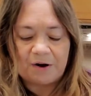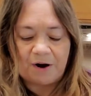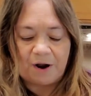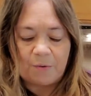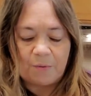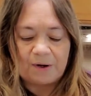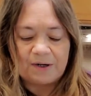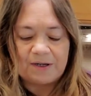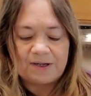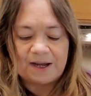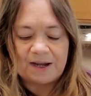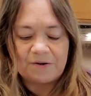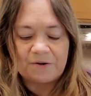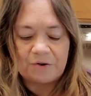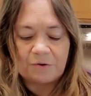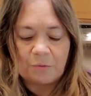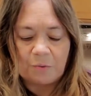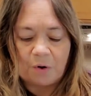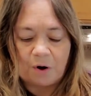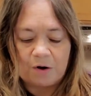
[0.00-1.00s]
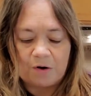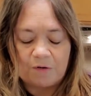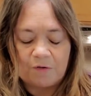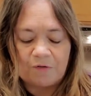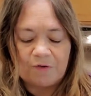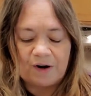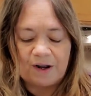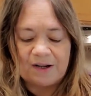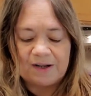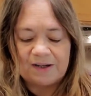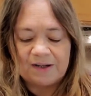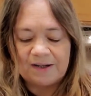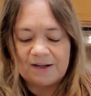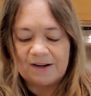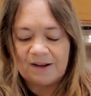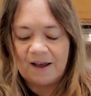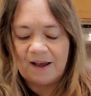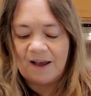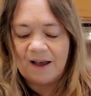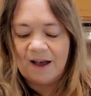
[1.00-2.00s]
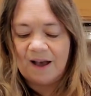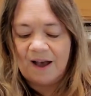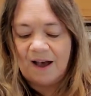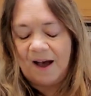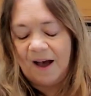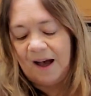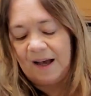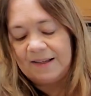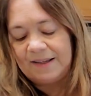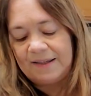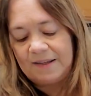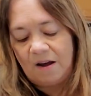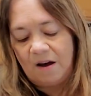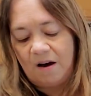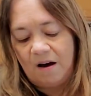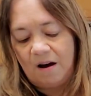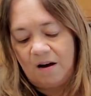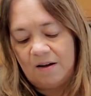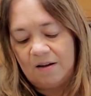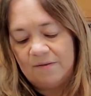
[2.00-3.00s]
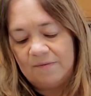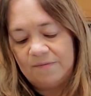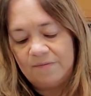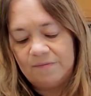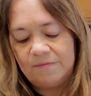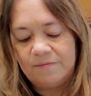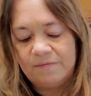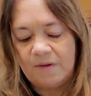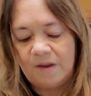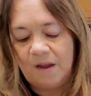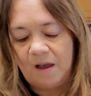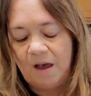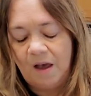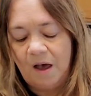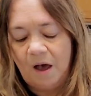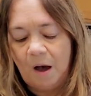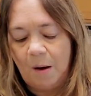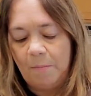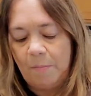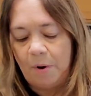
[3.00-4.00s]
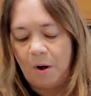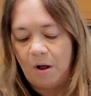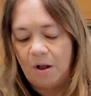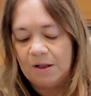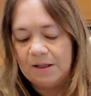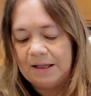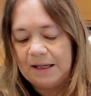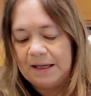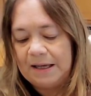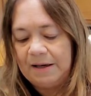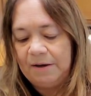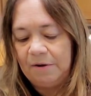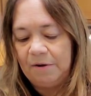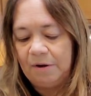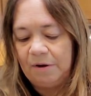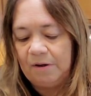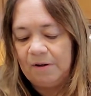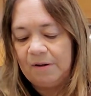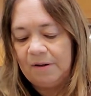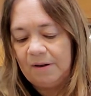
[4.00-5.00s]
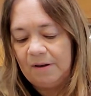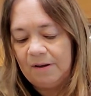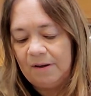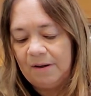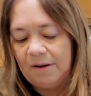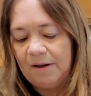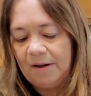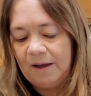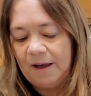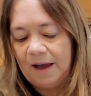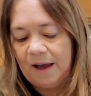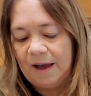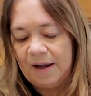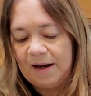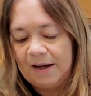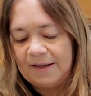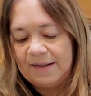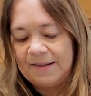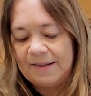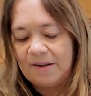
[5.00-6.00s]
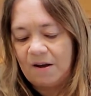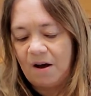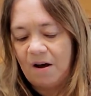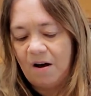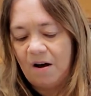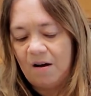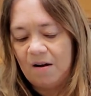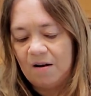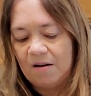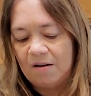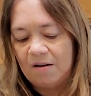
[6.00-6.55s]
I went down to the waterfront and I saw a bald eagle and I saw